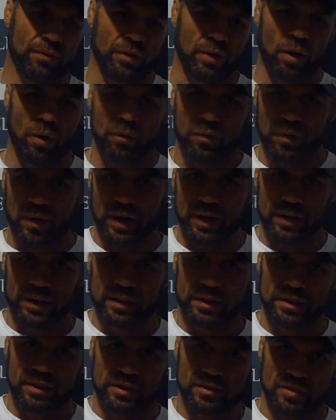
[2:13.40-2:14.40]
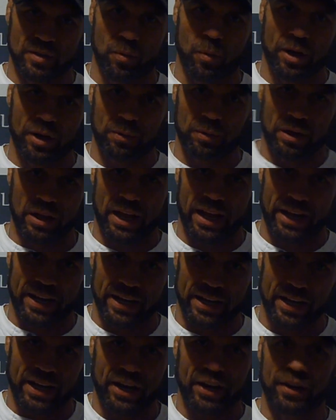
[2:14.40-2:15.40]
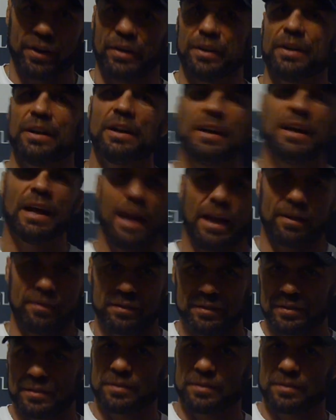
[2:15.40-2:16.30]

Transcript: you don't find some way to relate in here and